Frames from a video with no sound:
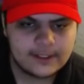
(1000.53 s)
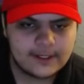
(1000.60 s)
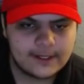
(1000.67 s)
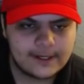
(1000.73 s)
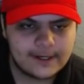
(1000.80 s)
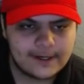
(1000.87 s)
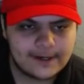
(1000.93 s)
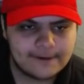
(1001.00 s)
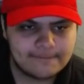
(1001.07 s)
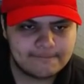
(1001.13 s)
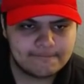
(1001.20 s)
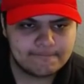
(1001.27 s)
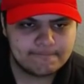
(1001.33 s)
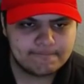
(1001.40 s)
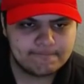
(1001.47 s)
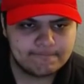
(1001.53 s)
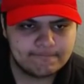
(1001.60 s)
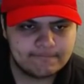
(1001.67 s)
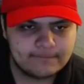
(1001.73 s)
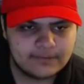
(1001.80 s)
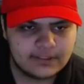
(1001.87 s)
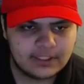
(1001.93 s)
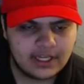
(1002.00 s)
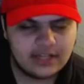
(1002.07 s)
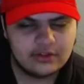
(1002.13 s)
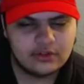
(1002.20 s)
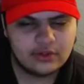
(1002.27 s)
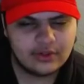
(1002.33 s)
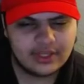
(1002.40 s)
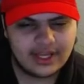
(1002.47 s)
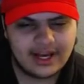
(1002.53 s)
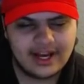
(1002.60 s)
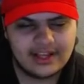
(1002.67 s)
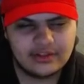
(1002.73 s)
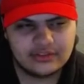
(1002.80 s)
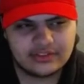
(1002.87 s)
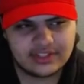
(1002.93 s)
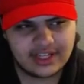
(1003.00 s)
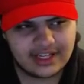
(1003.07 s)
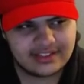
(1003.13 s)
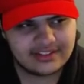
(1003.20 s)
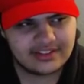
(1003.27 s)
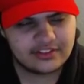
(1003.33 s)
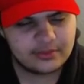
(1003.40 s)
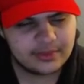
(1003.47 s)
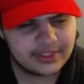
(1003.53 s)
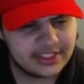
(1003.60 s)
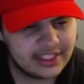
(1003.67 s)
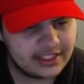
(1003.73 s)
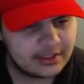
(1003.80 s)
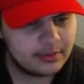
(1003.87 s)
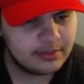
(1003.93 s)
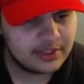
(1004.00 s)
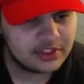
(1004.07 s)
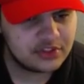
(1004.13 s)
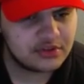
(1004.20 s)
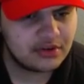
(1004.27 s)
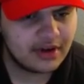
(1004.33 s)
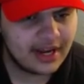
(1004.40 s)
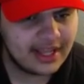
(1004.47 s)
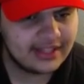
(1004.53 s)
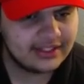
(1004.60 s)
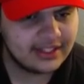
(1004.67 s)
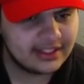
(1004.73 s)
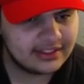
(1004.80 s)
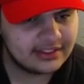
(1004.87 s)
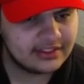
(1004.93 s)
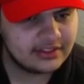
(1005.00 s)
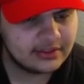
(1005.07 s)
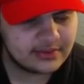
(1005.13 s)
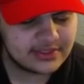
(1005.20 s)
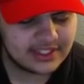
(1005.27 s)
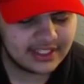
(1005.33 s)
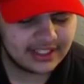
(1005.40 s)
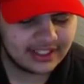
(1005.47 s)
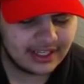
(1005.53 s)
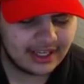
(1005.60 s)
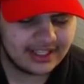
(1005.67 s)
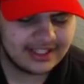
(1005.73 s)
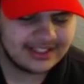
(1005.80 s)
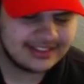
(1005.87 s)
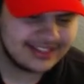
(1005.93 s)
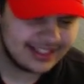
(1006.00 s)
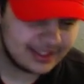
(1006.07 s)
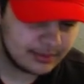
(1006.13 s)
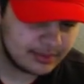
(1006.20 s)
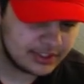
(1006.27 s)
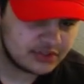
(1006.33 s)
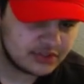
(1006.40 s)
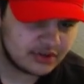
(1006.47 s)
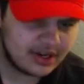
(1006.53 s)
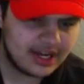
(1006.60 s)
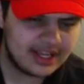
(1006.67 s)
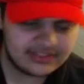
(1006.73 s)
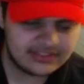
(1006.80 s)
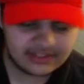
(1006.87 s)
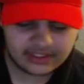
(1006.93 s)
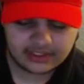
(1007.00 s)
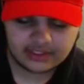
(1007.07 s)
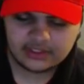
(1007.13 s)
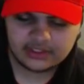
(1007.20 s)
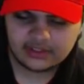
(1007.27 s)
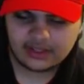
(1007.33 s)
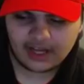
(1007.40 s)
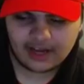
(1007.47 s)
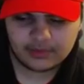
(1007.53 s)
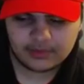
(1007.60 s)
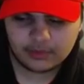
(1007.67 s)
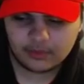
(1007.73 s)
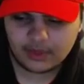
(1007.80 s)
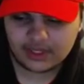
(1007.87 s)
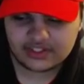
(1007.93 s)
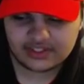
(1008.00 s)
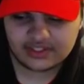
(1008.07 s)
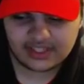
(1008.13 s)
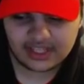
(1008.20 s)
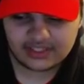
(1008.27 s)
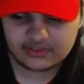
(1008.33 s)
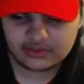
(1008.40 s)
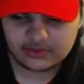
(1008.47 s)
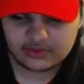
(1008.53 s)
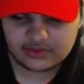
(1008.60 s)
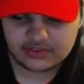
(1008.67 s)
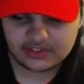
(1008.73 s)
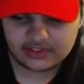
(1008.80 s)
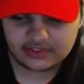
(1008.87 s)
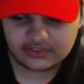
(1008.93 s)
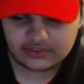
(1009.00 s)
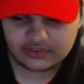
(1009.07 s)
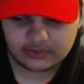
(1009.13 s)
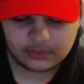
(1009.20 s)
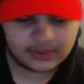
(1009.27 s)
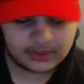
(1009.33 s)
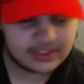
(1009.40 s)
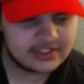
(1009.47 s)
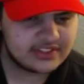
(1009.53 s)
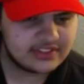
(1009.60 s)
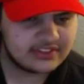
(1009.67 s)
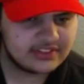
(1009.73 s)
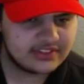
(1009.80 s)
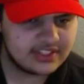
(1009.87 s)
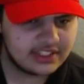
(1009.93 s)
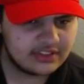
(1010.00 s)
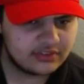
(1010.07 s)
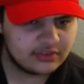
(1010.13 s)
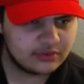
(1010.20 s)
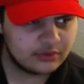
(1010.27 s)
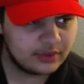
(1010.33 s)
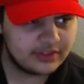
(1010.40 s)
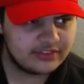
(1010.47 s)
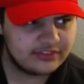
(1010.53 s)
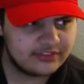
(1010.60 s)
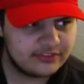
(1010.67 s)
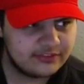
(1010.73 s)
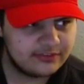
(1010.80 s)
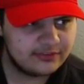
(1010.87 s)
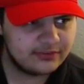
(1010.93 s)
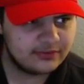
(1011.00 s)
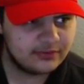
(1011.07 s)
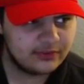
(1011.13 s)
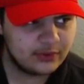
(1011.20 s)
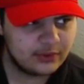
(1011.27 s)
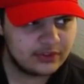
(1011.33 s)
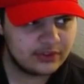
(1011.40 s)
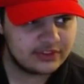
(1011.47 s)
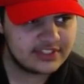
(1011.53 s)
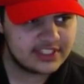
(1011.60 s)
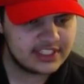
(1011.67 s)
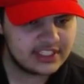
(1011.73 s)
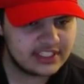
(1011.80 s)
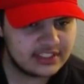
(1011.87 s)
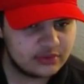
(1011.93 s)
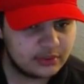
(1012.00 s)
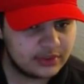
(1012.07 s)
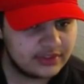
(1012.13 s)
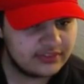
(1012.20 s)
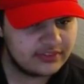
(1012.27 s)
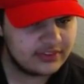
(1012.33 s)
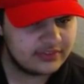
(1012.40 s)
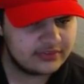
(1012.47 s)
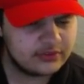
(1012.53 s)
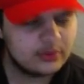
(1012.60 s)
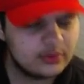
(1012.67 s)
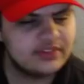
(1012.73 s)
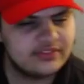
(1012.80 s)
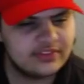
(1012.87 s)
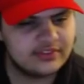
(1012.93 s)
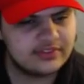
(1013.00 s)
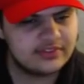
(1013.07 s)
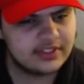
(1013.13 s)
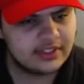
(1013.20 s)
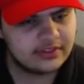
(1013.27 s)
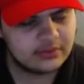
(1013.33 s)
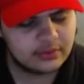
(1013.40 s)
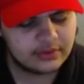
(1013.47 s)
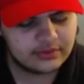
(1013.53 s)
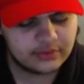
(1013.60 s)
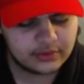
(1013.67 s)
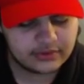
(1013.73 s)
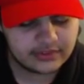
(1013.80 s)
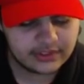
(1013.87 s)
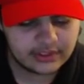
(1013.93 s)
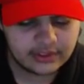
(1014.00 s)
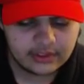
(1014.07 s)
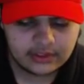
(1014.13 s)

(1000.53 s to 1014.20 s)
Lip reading: I don't know. Kyle's content has been getting a bit dry lately. You know what I'm saying? Like, it's getting a bit dry. It's like I've been watching that dude since 2016, is 2014, 2015, not 2014.